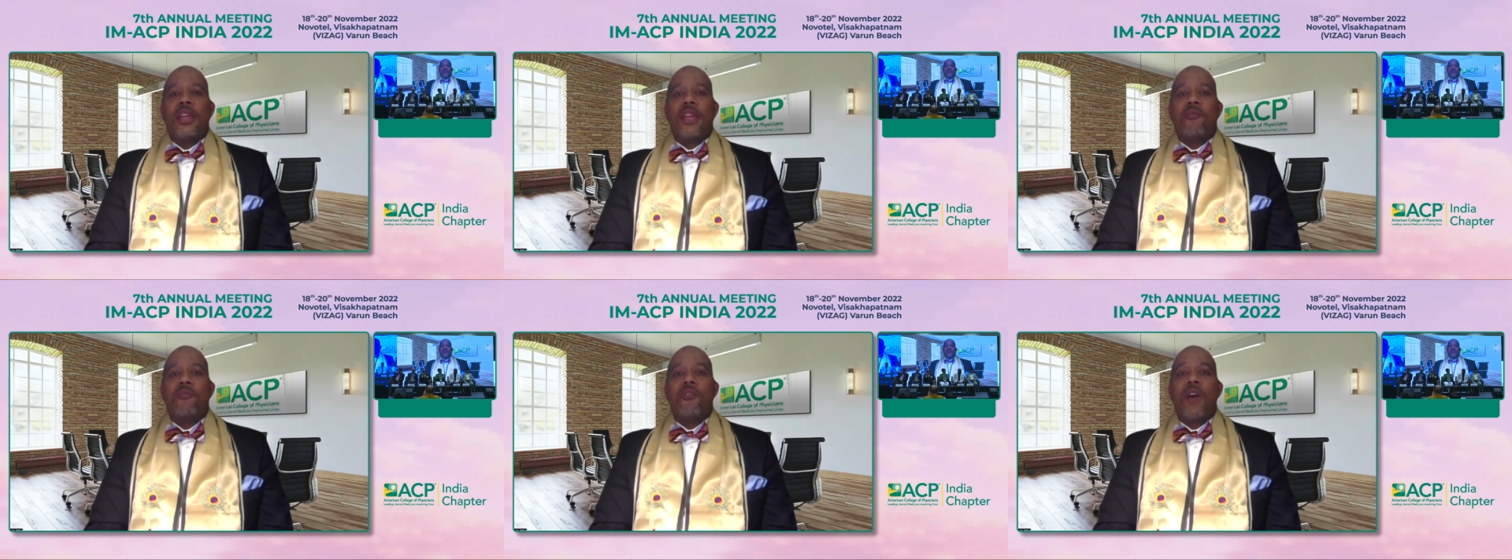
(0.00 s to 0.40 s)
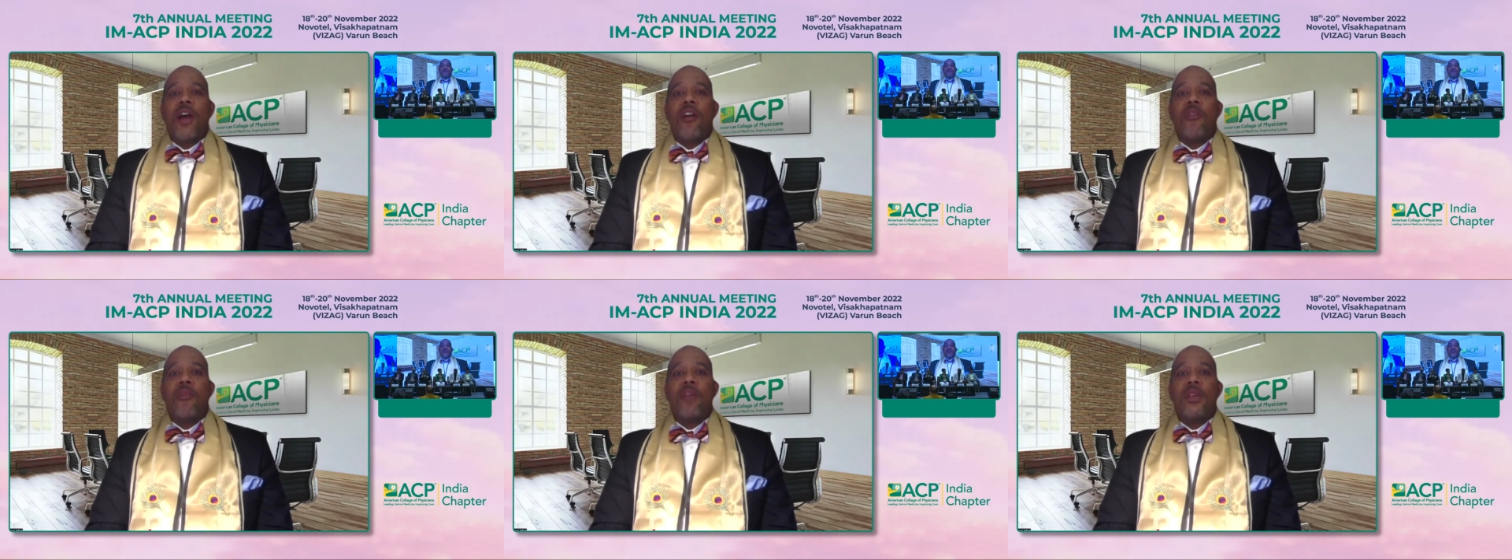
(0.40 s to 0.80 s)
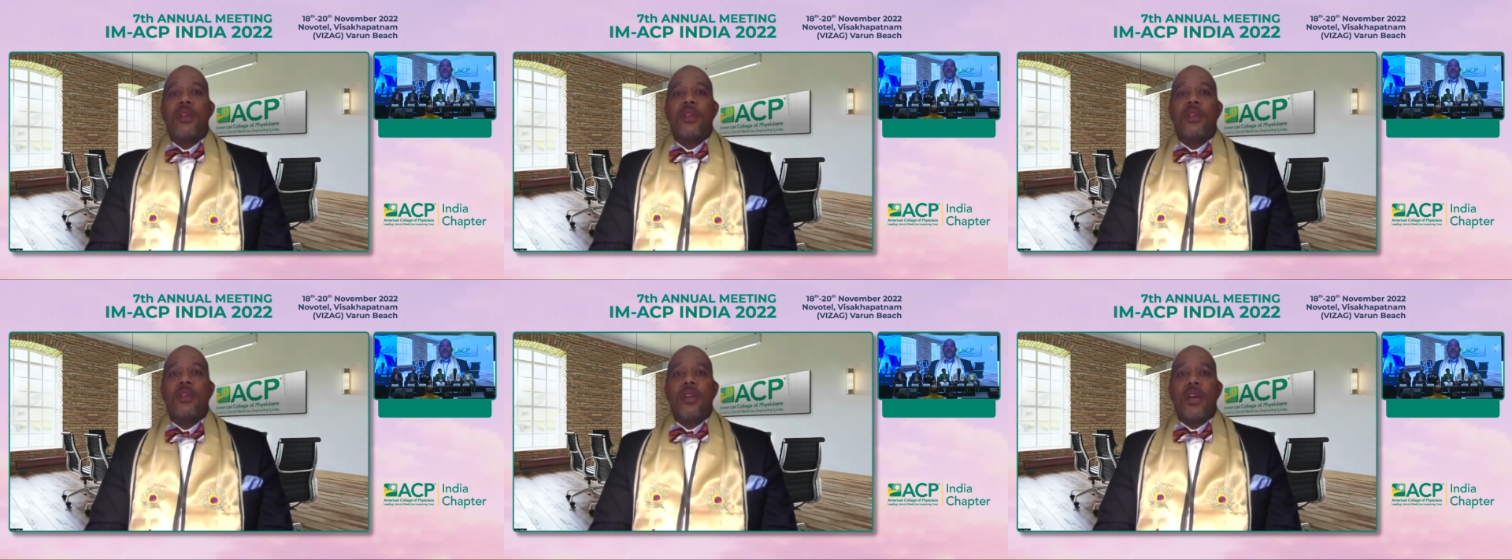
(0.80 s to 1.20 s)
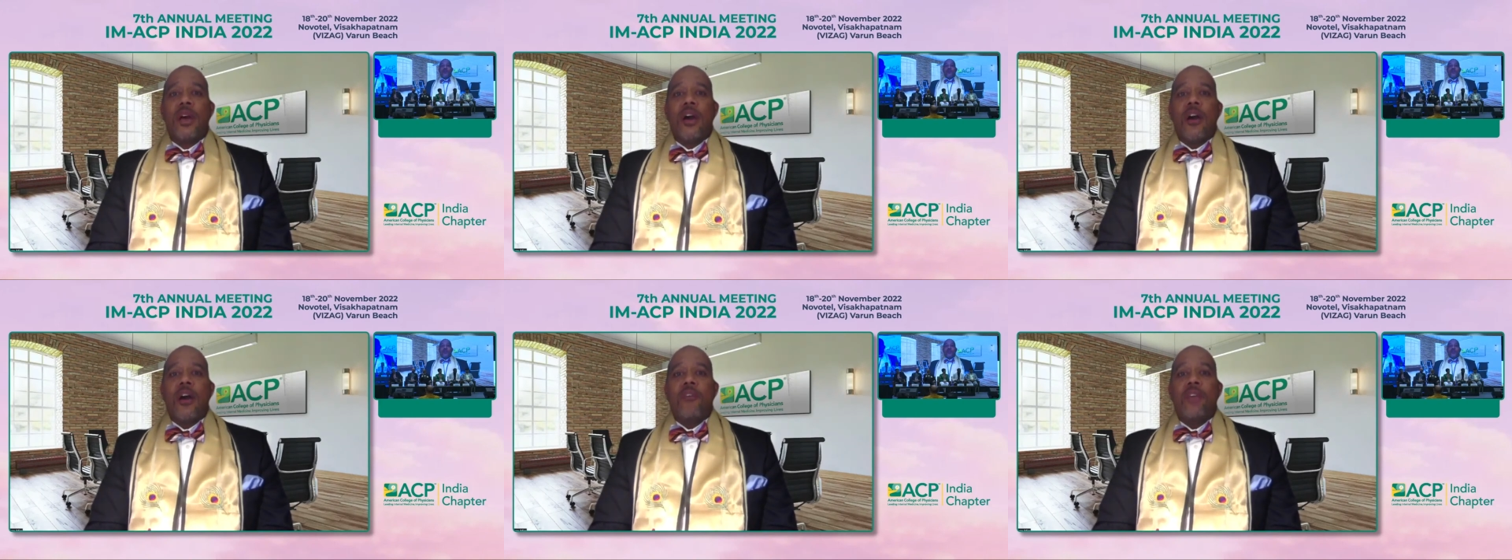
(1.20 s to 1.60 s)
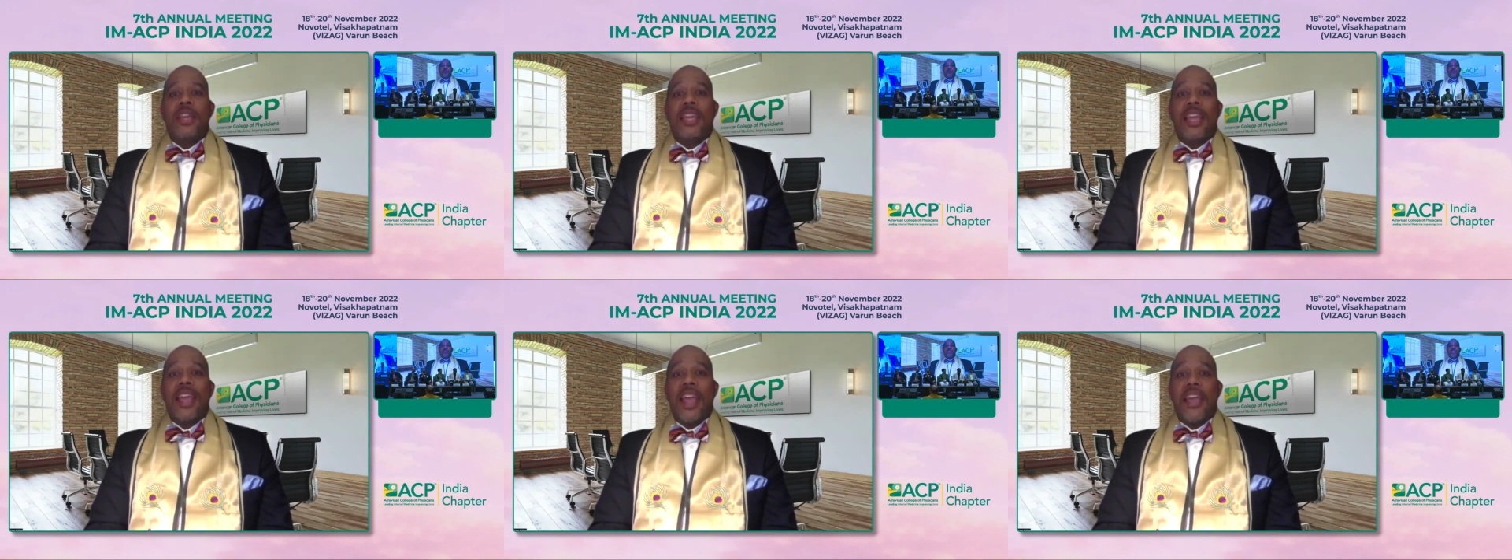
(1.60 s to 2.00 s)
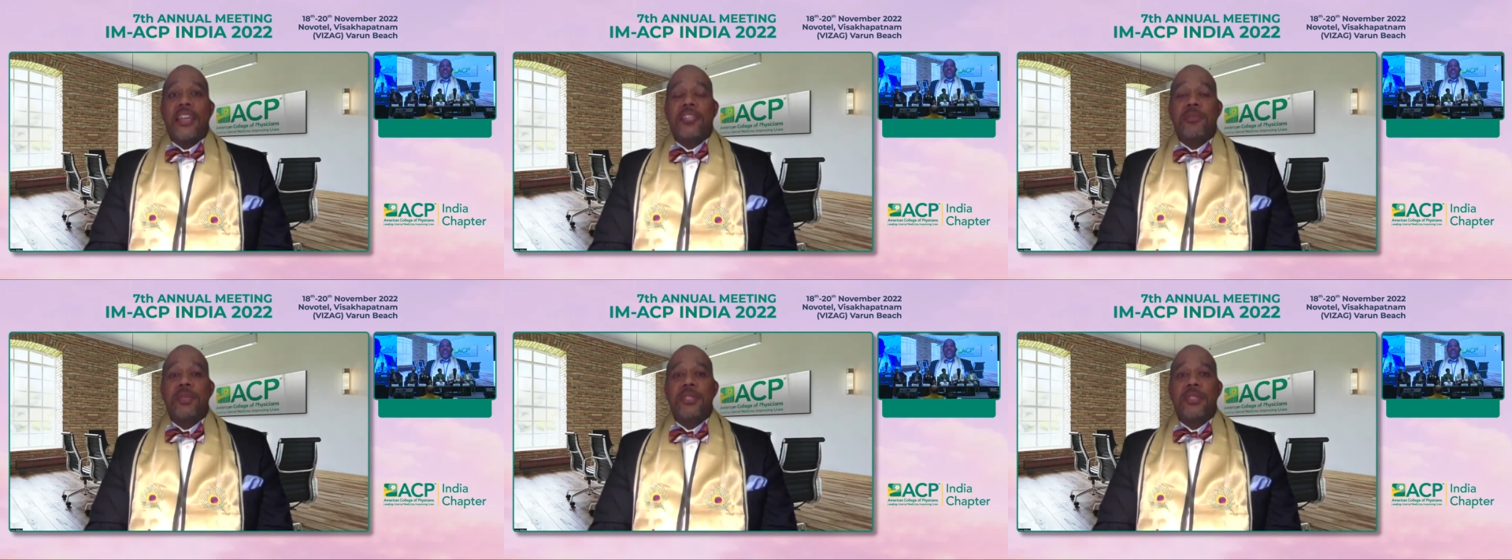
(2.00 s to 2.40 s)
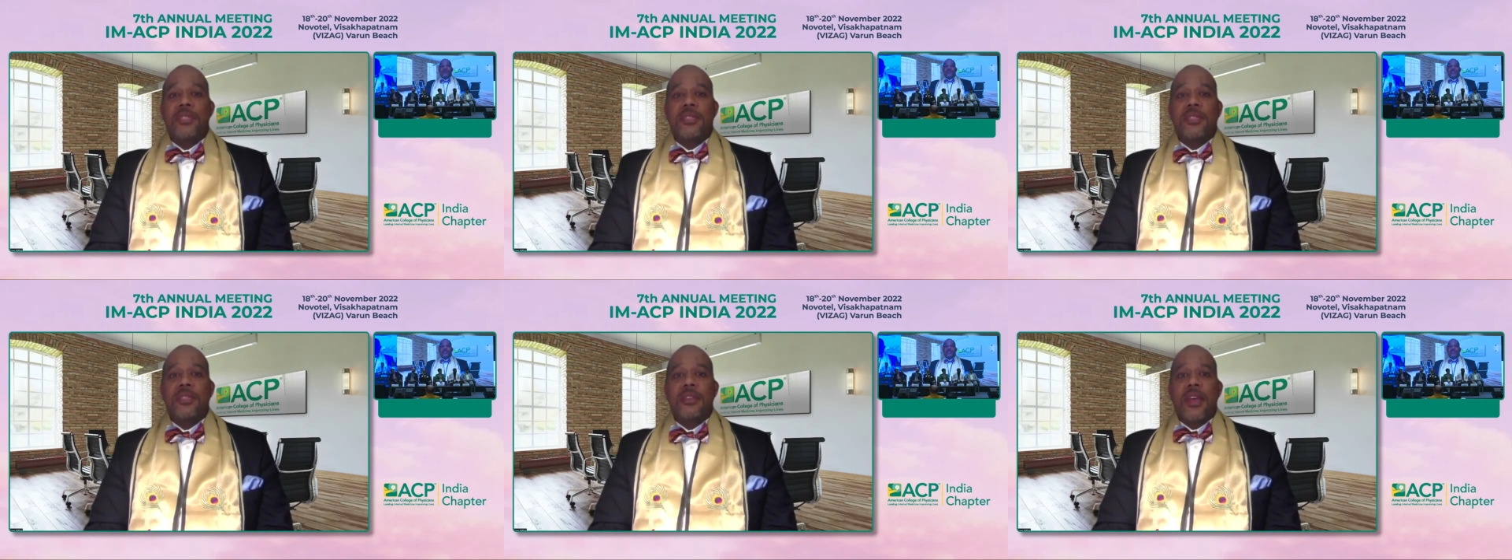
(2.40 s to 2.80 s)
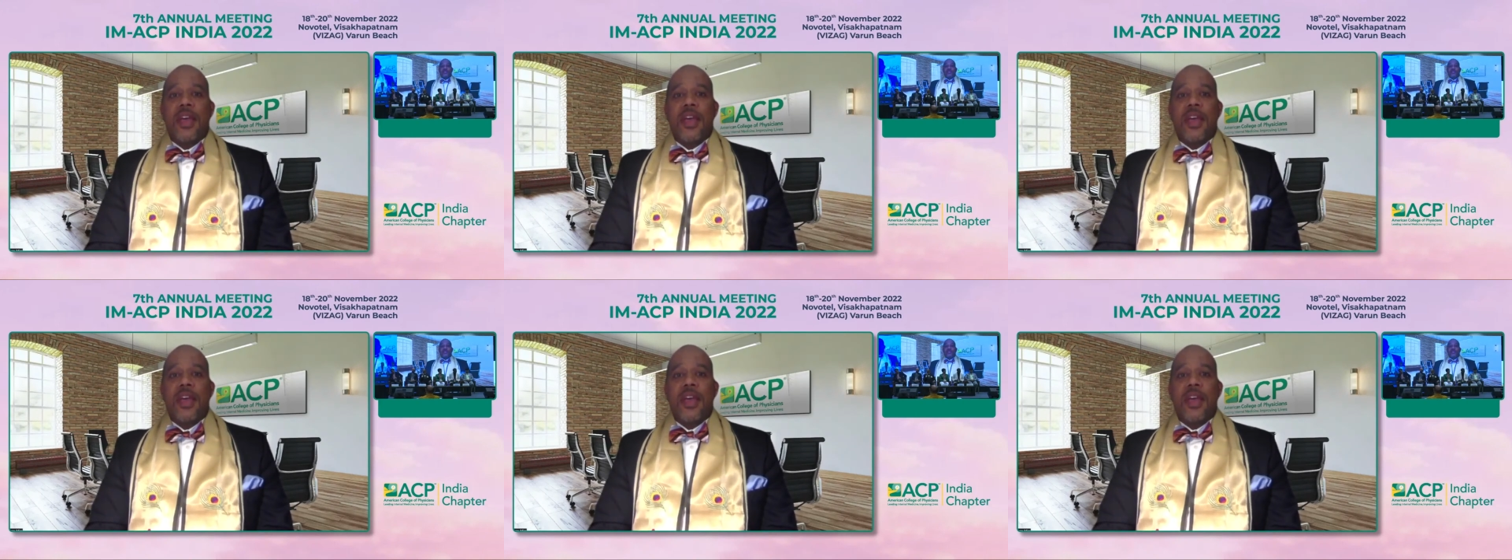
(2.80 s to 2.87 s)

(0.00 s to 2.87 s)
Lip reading: an environment of engagement